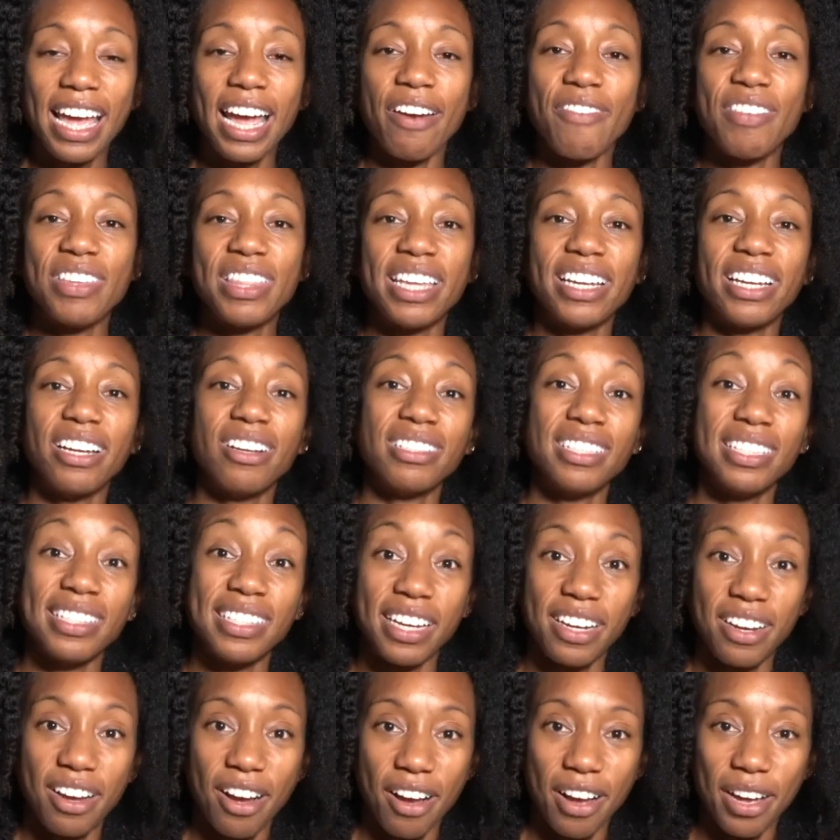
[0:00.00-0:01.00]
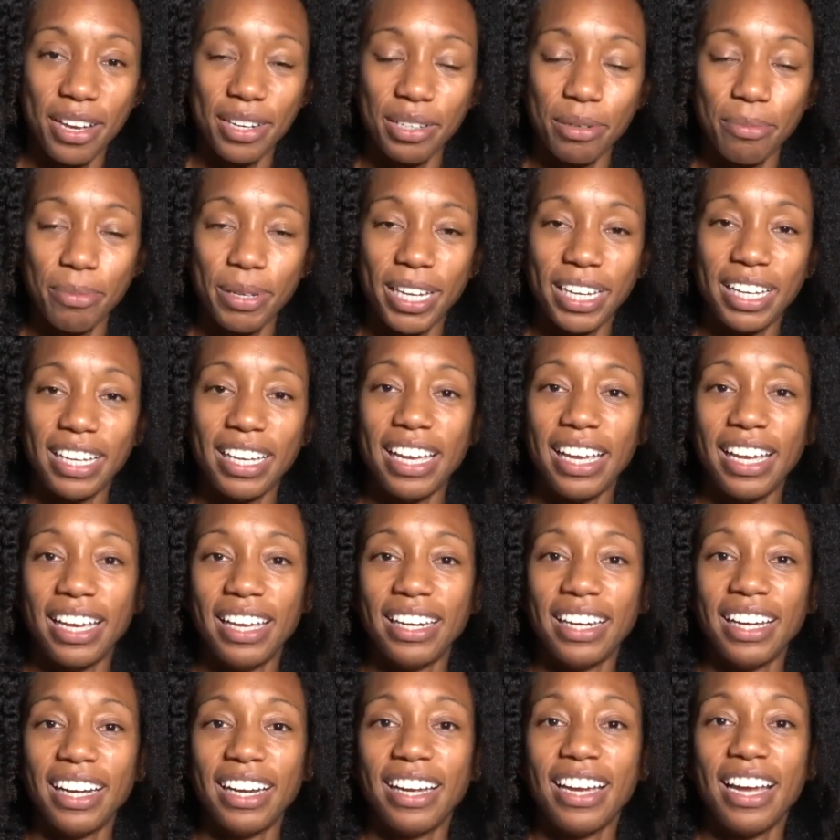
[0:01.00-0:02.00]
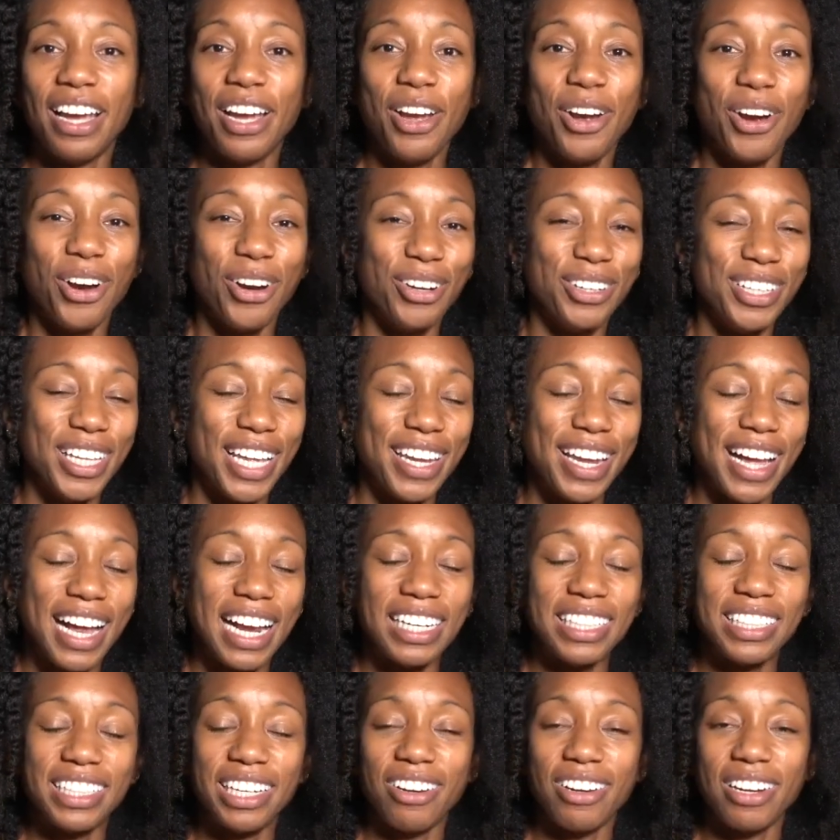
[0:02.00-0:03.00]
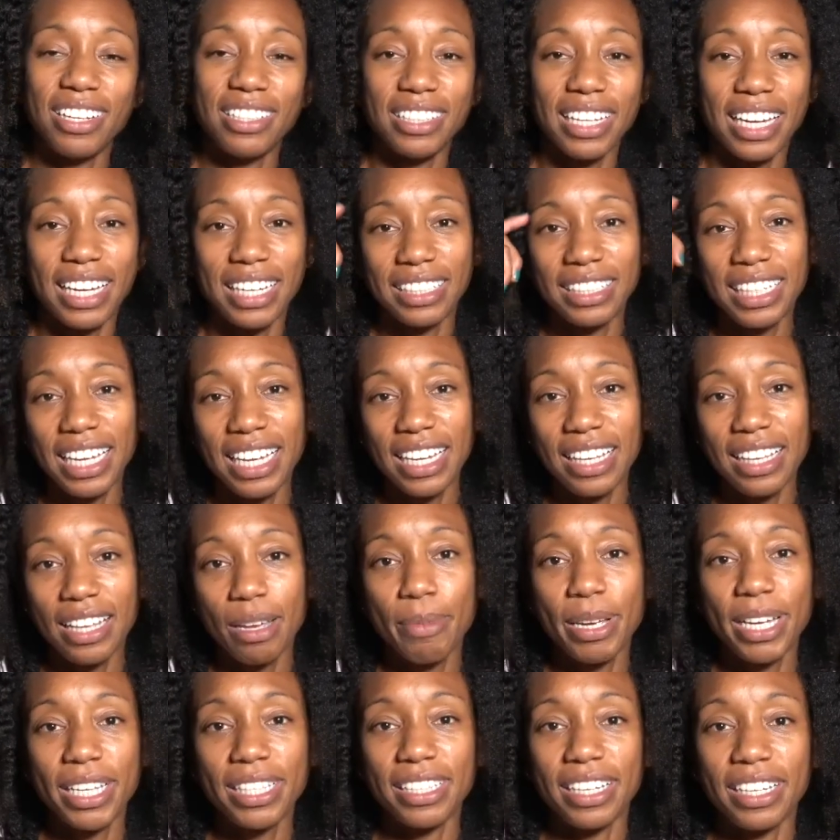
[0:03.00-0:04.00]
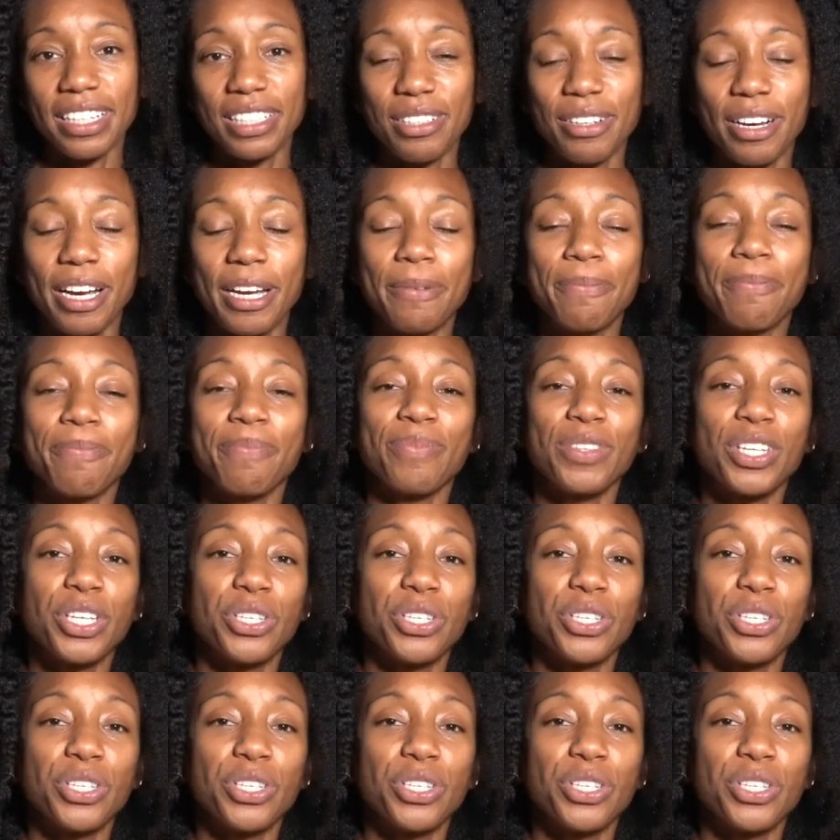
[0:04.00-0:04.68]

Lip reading: Everything else is a condiment. And I heard that last year and I was like, ding, that makes sense, right?